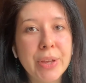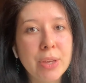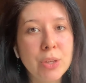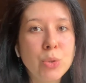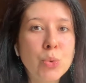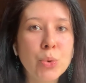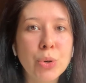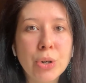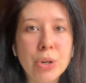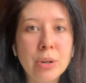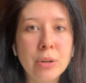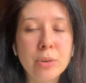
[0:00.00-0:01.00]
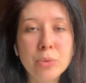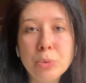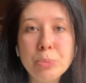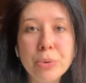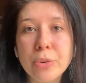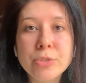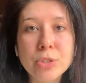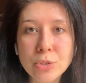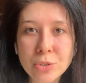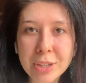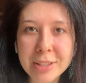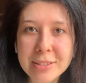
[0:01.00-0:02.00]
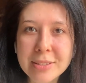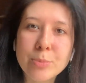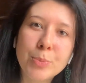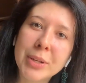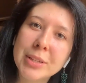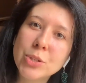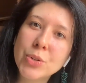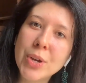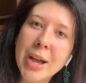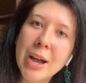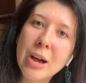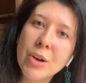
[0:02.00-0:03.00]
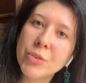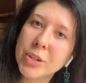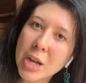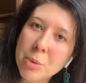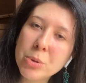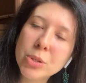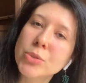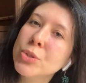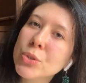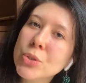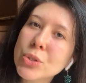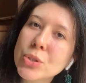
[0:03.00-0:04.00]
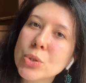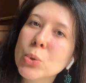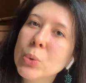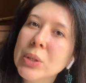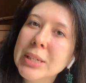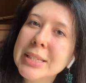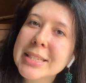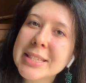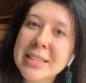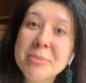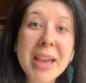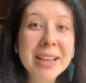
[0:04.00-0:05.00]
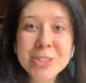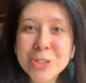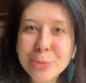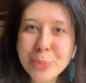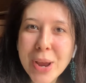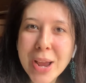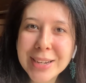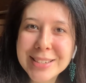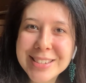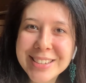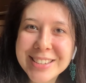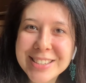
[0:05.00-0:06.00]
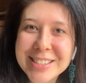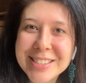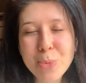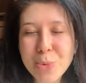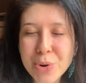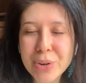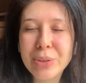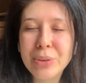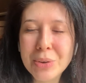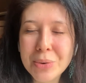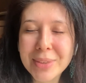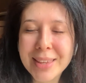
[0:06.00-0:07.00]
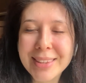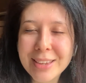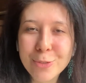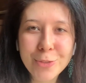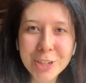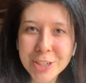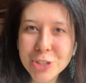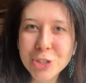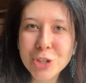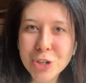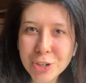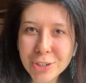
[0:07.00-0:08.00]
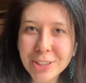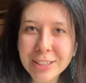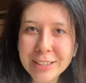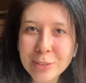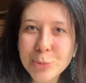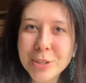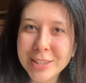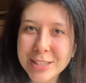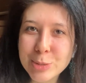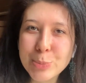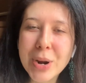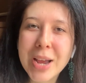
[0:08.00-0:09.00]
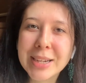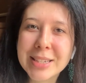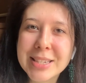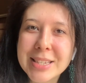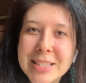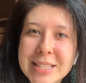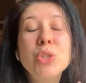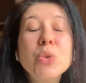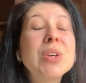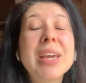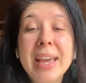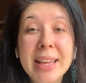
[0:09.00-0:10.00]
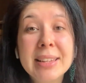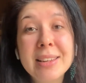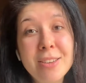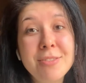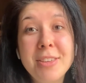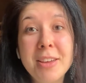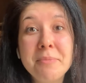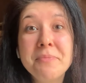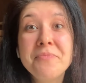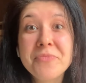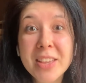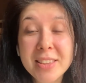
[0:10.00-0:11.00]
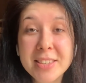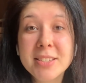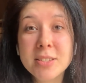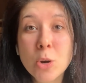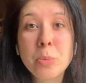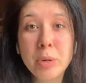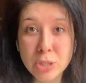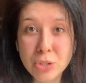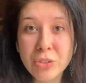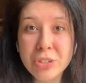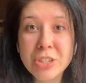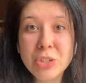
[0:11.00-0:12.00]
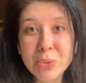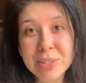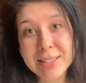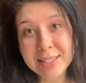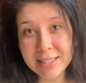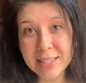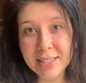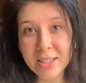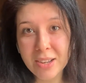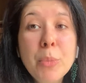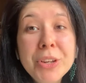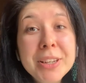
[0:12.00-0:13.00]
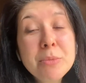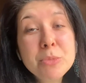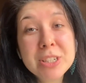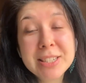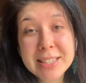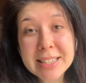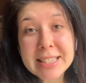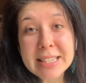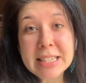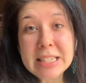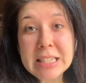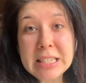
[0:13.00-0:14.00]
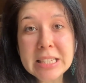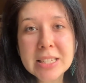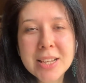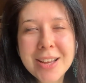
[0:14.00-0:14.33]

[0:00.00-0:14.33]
your group of students, but you have a couple of students who need some extra practice, or you know that they finished early with this practice, you can give them this opportunity using Seesaw. Point number 6 is